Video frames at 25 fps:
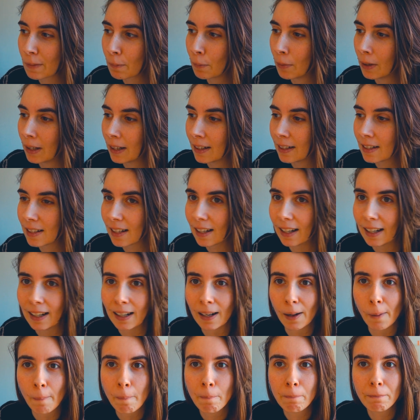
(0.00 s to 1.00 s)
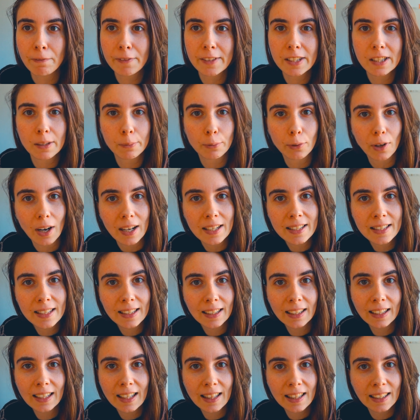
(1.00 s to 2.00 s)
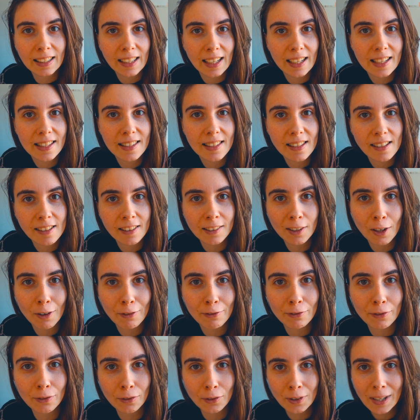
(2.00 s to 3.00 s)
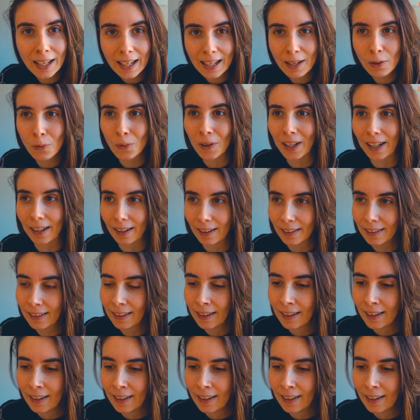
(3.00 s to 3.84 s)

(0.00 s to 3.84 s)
But surprisingly, the day started off really well.